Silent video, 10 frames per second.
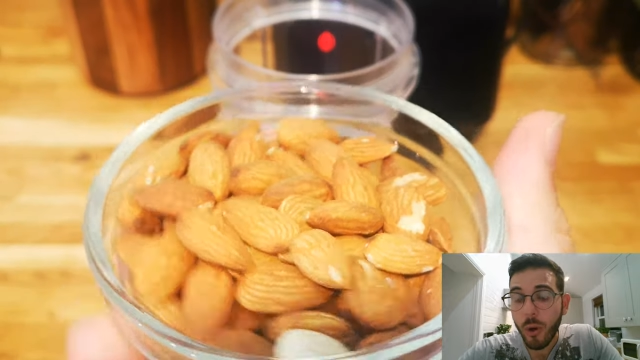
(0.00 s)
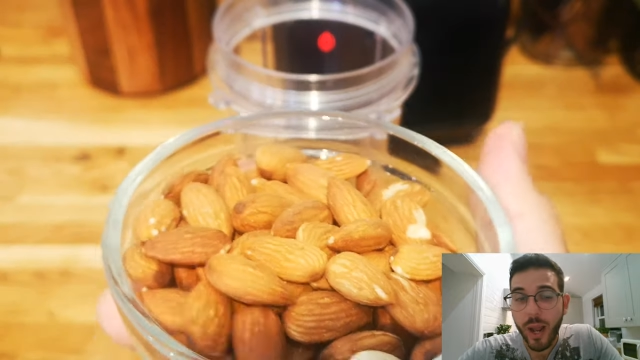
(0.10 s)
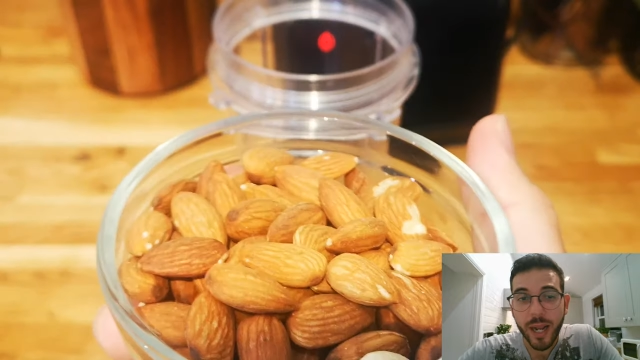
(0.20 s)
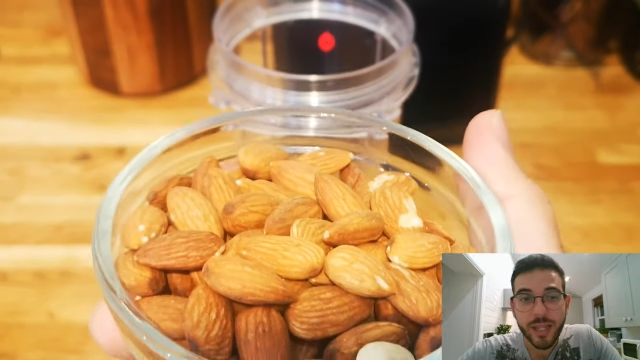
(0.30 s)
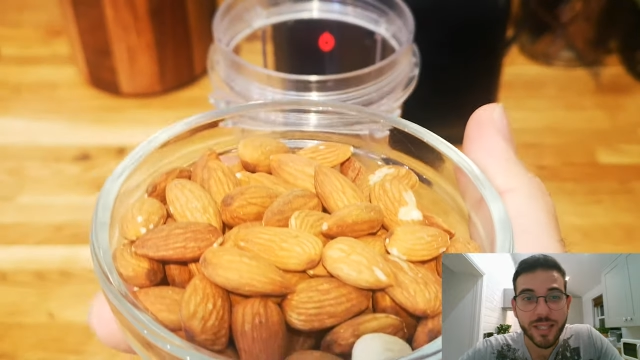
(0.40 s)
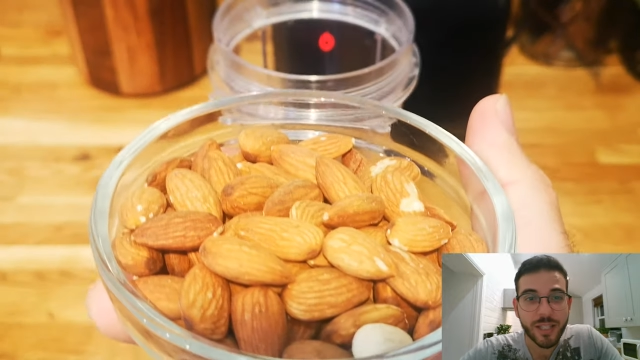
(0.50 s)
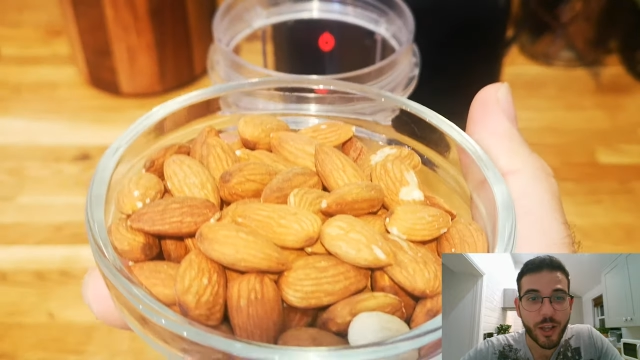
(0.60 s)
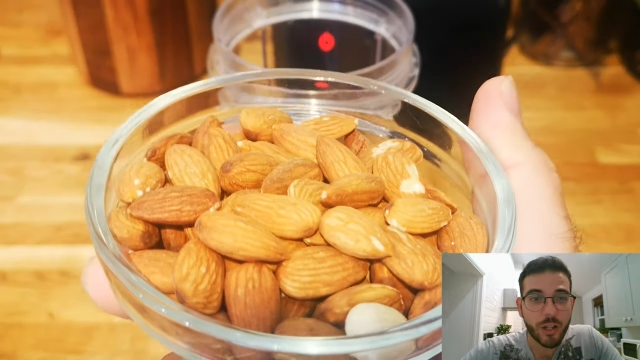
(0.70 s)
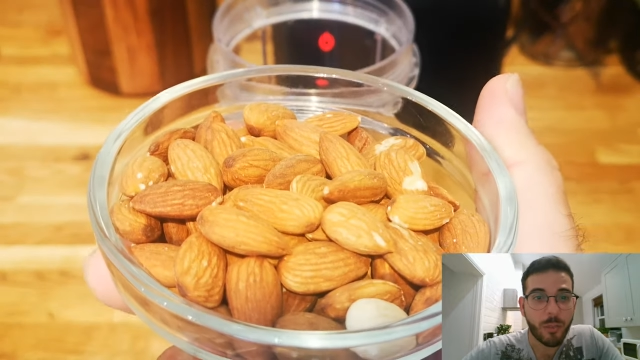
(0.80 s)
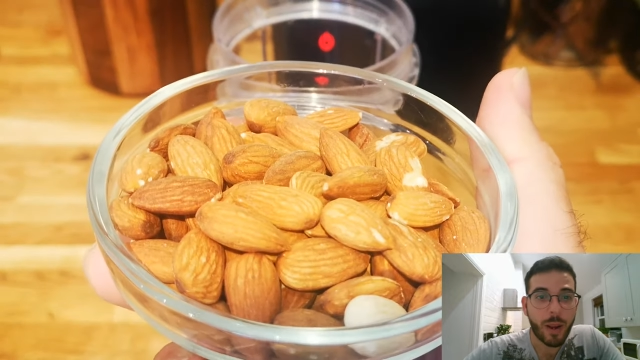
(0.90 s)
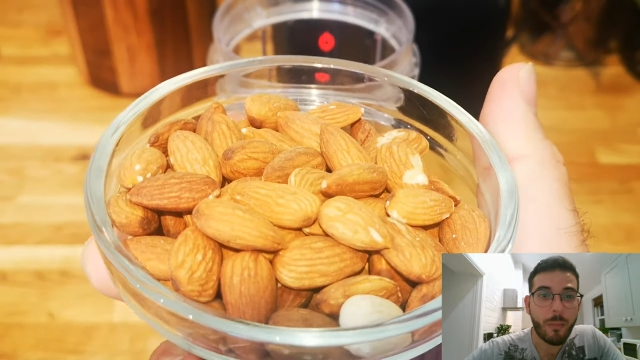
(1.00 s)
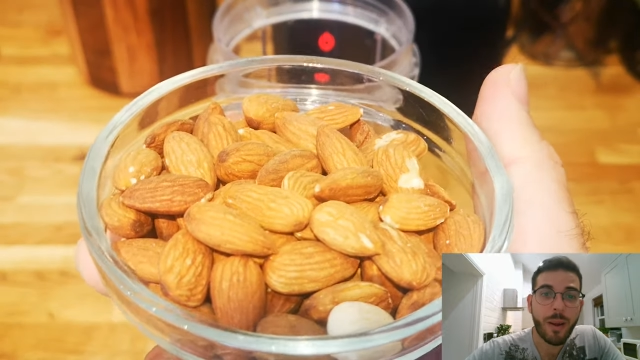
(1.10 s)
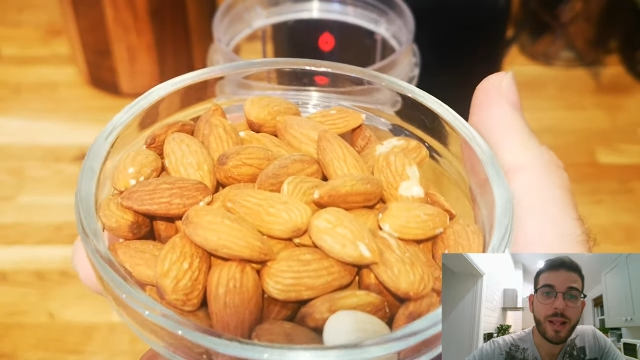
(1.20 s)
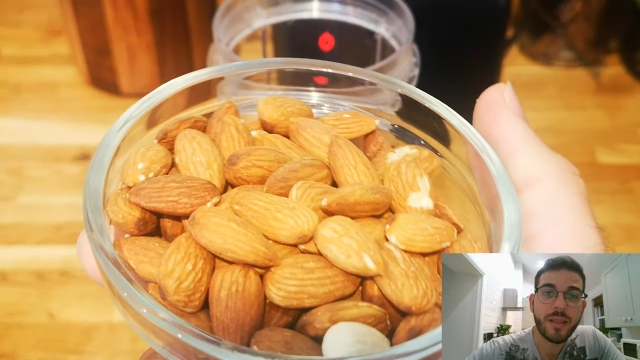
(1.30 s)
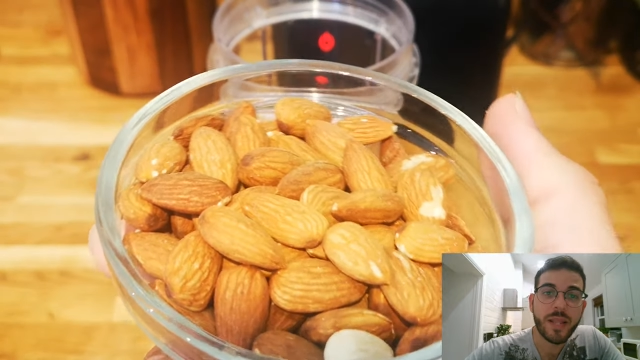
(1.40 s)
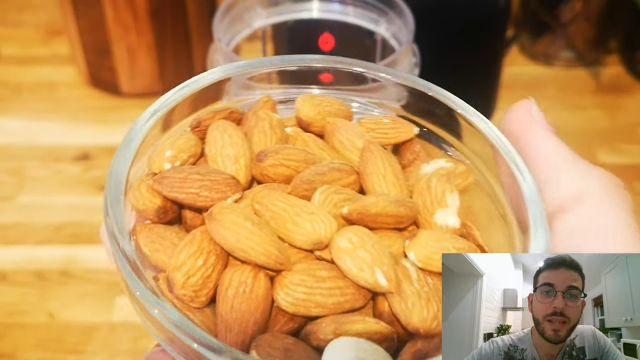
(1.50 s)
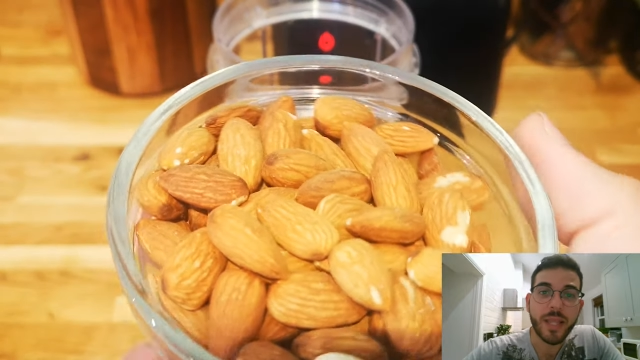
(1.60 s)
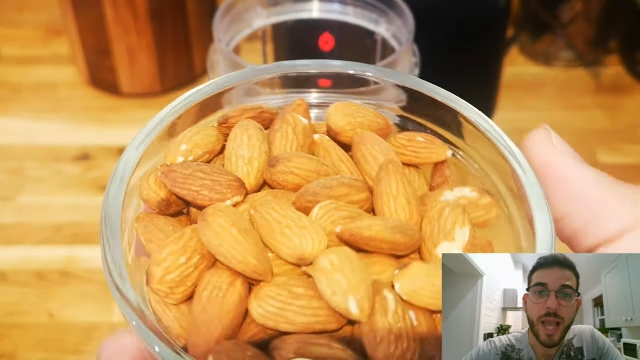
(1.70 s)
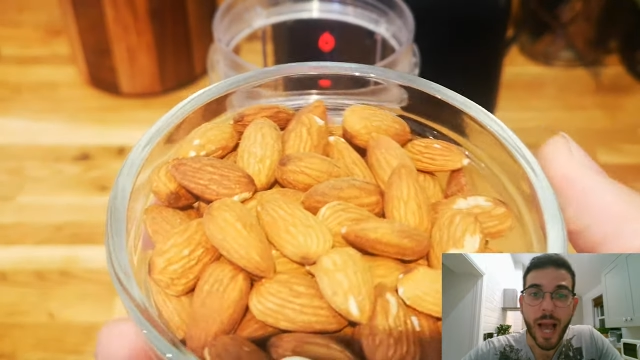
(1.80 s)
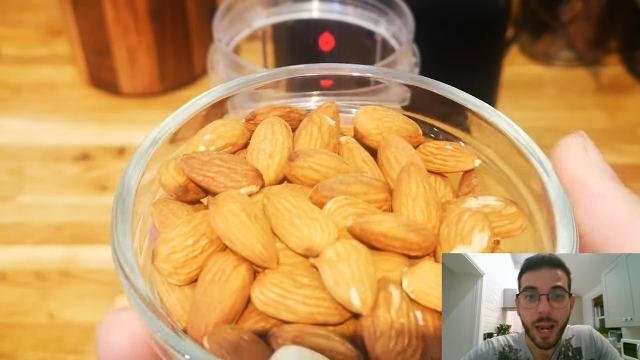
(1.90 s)
ahead and start by blending
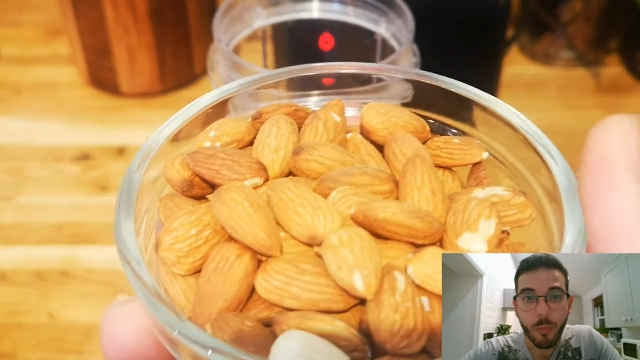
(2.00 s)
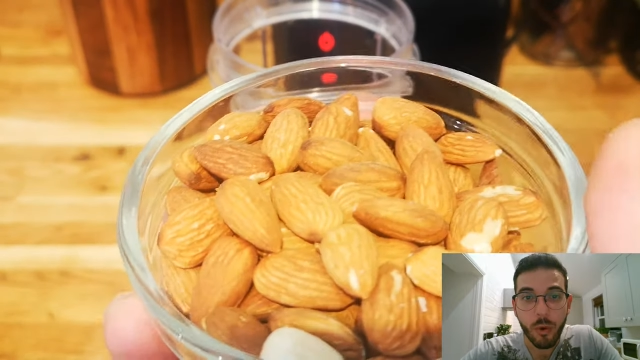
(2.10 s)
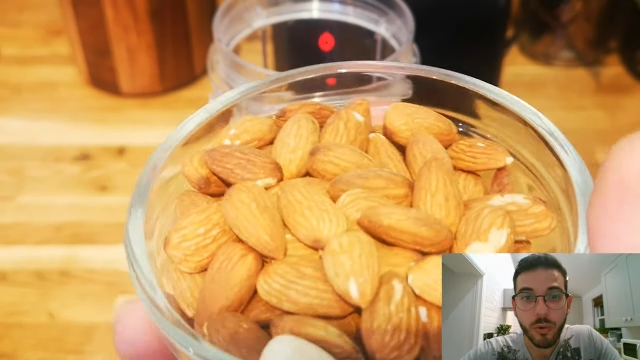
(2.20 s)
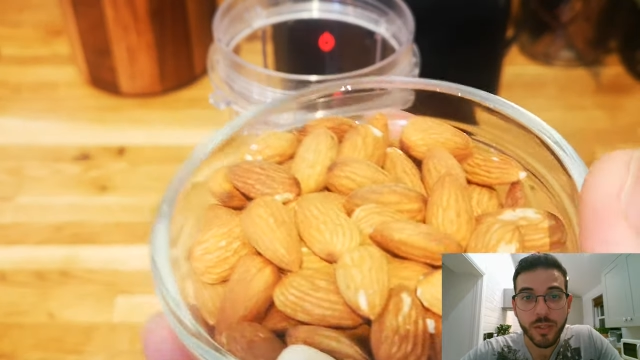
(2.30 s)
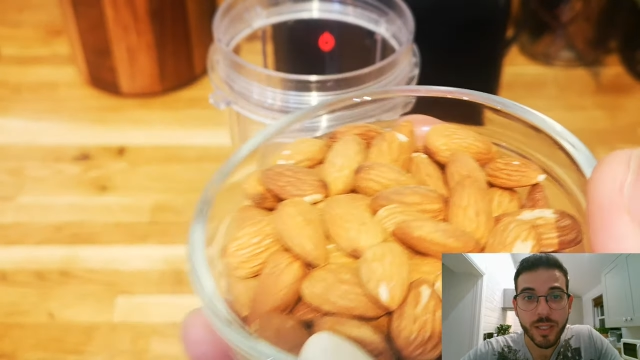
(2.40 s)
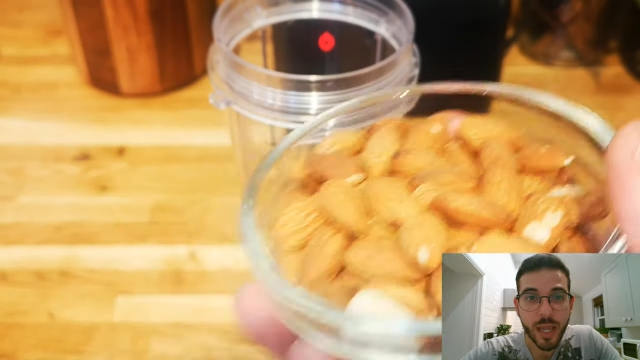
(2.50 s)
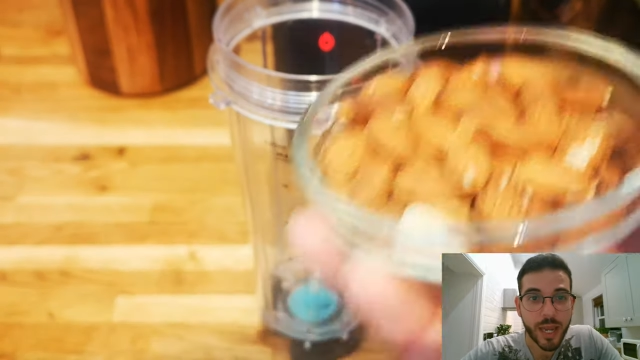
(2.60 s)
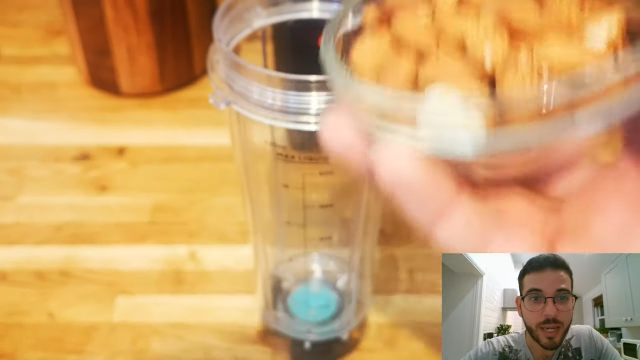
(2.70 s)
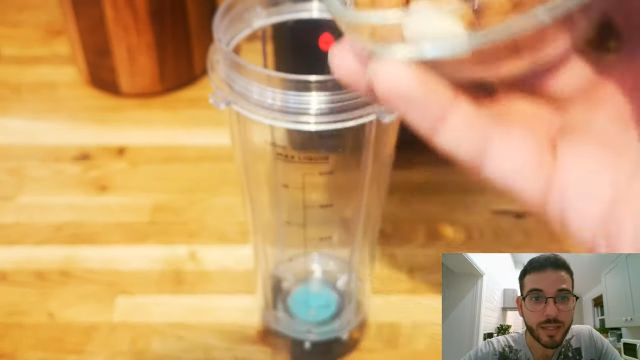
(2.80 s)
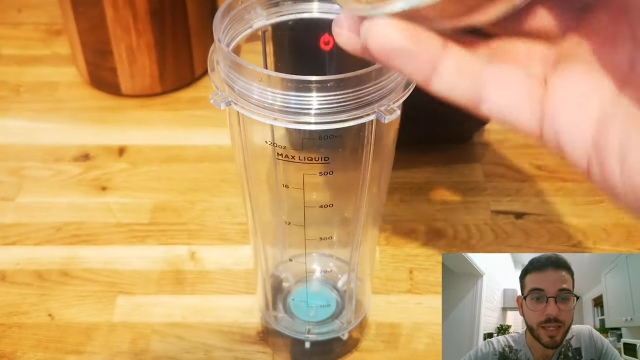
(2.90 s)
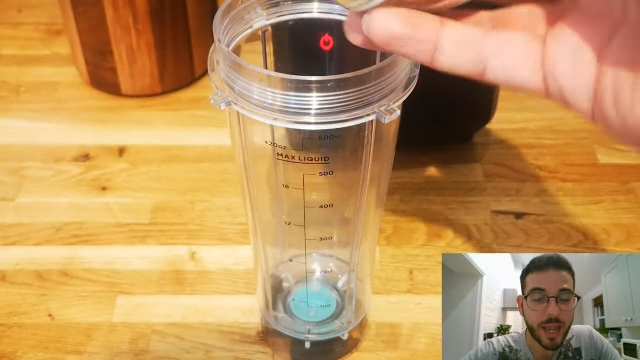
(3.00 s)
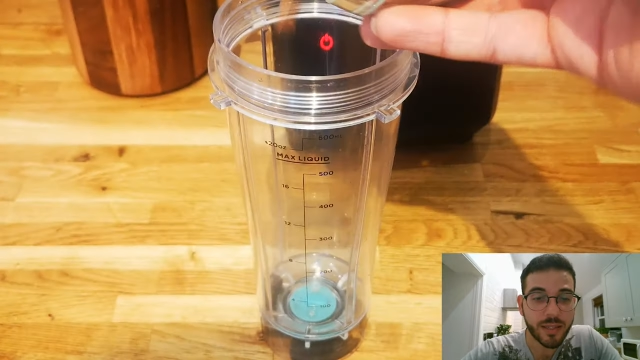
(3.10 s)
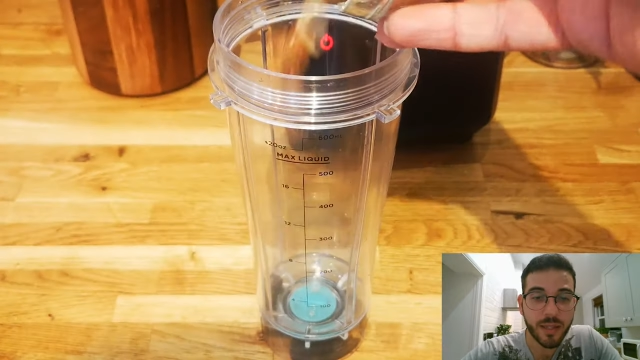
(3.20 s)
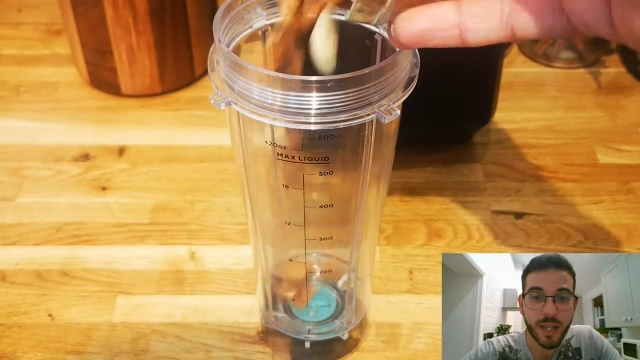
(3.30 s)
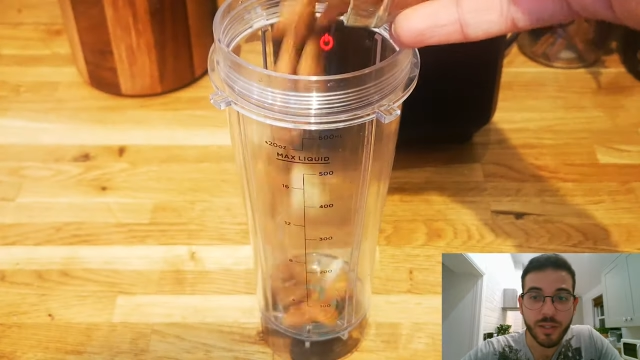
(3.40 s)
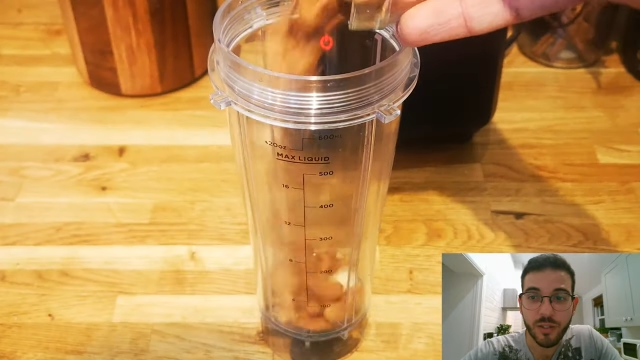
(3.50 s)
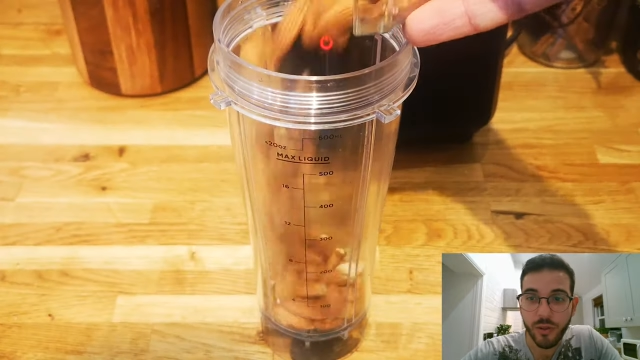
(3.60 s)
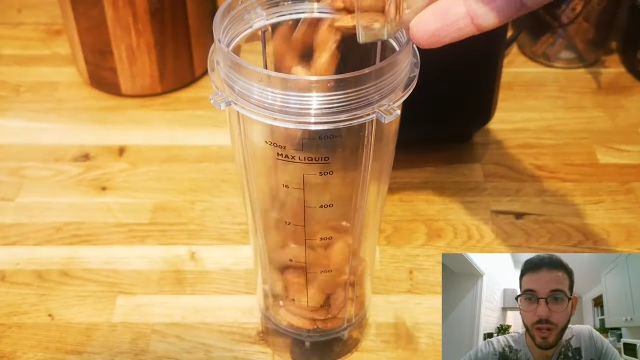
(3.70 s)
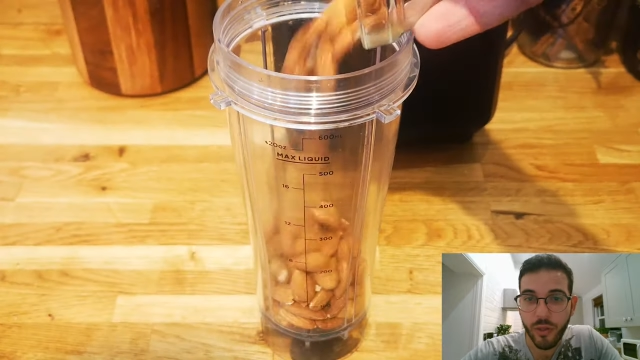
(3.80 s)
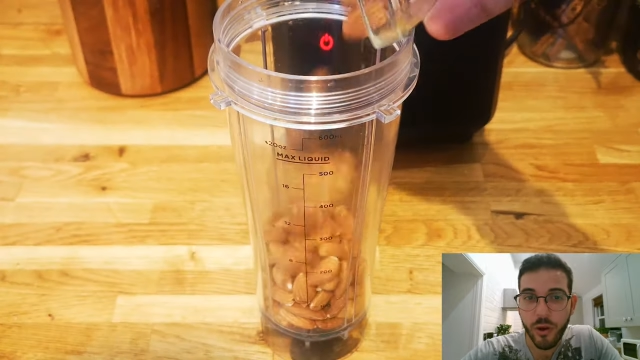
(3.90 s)
the almonds and hazelnuts
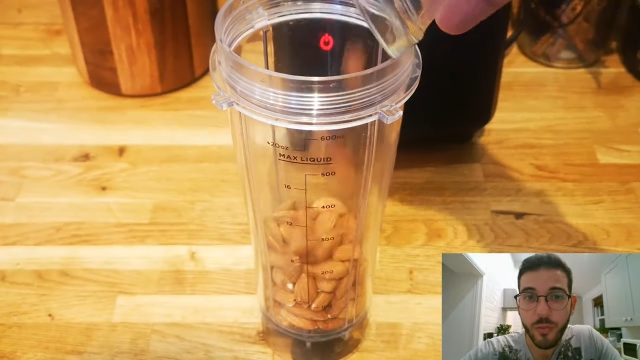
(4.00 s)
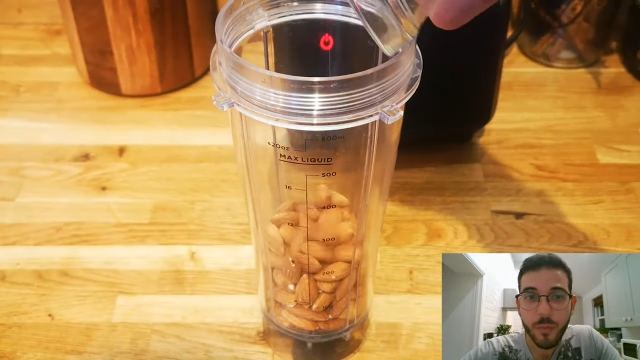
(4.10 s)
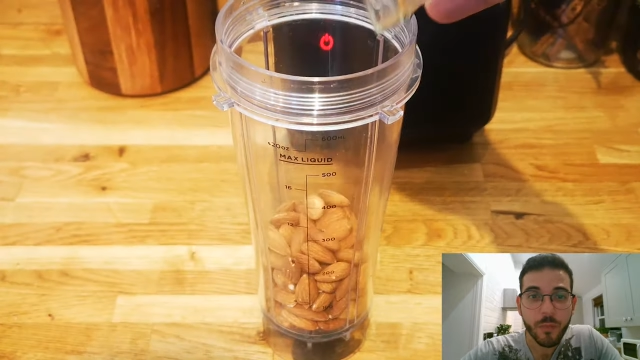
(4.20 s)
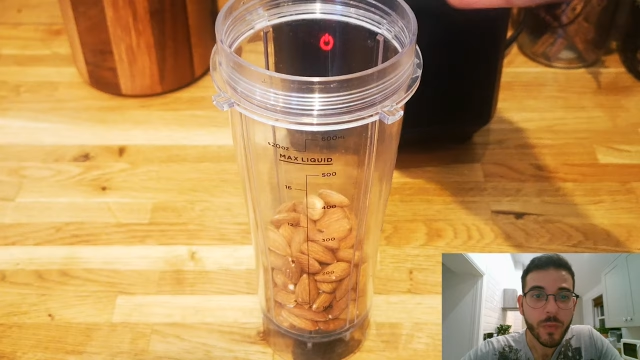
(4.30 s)
together.